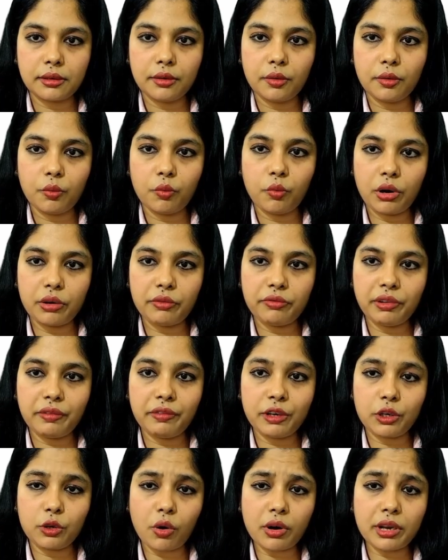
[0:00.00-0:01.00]
what we were
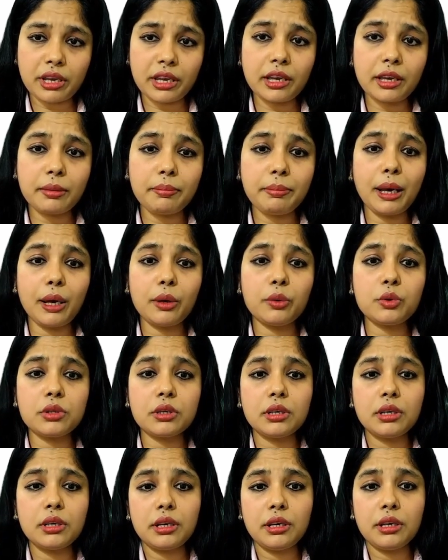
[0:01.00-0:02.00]
talking about.
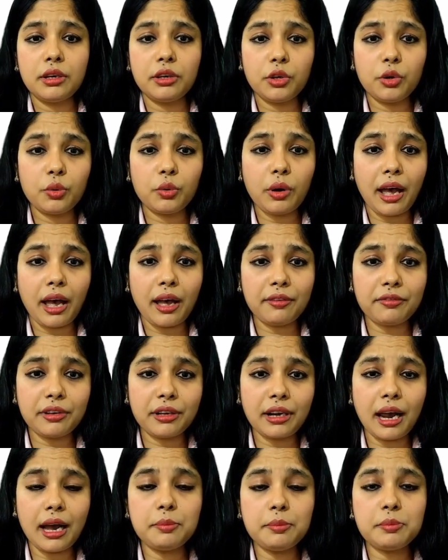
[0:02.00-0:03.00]
You have
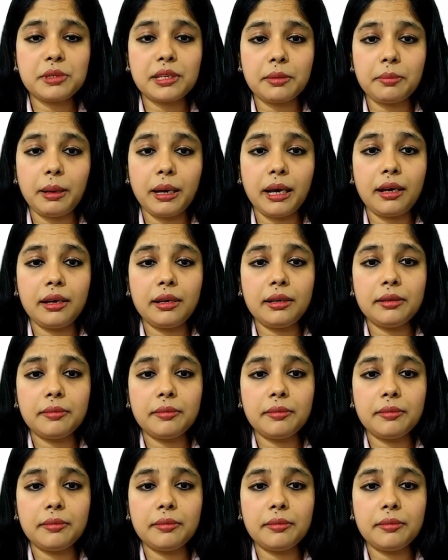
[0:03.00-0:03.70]
gram sabha.